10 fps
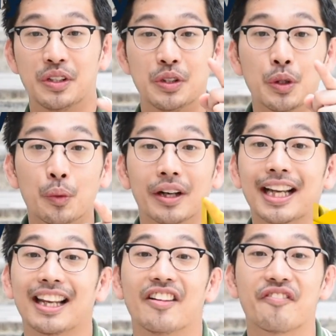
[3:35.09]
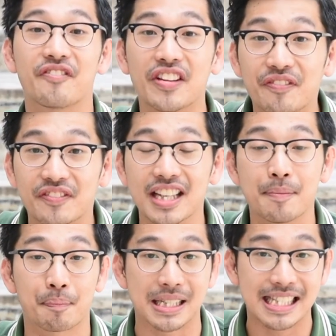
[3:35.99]
you will get a
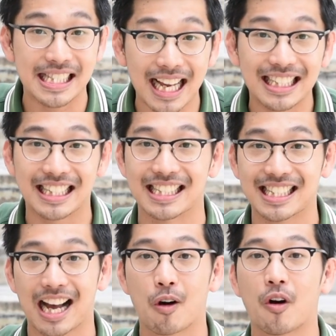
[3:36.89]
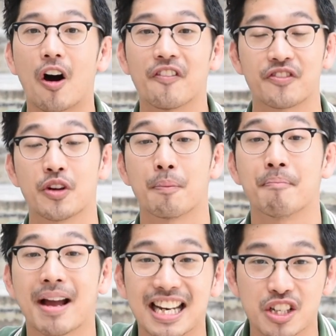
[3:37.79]
50% discount off your
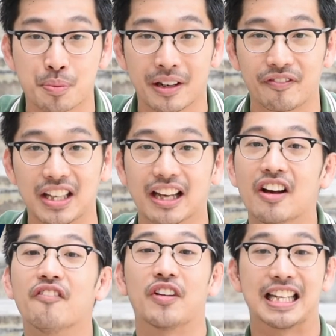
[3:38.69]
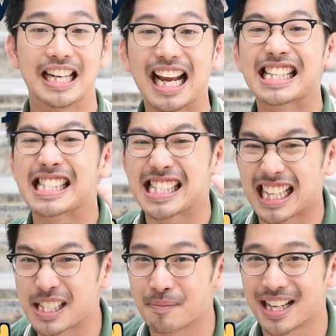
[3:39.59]
management fee for the next
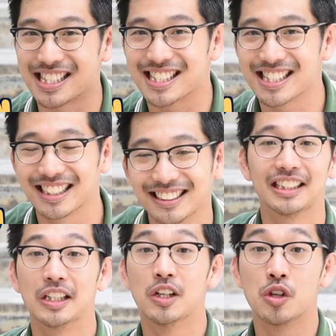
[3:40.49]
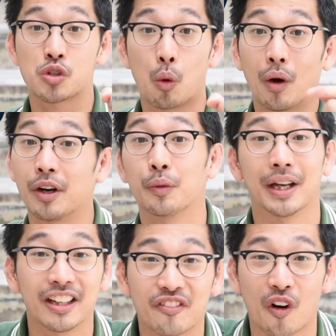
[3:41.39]
6 months. So what are you
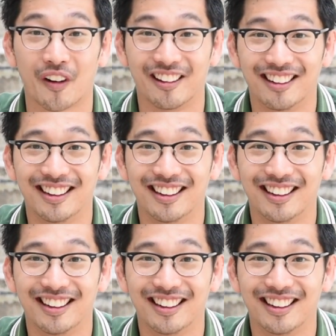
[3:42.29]
waiting for?